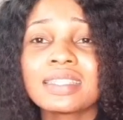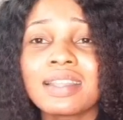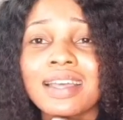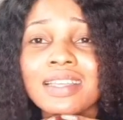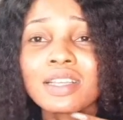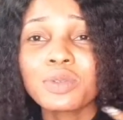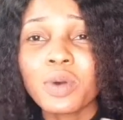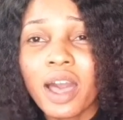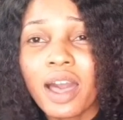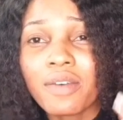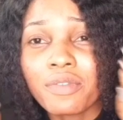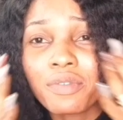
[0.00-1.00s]
tend to have
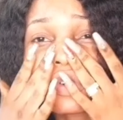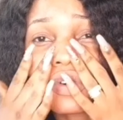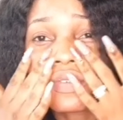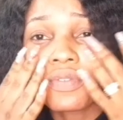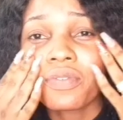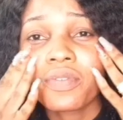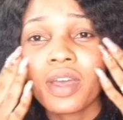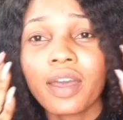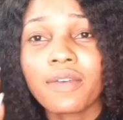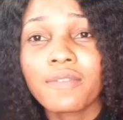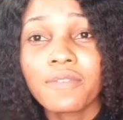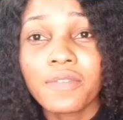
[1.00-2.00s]
rough
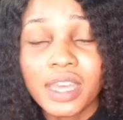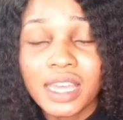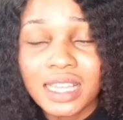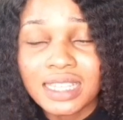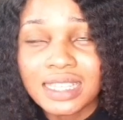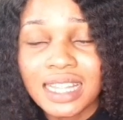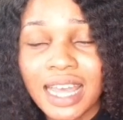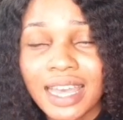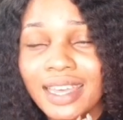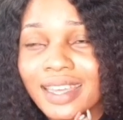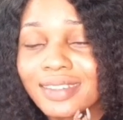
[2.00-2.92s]
face, like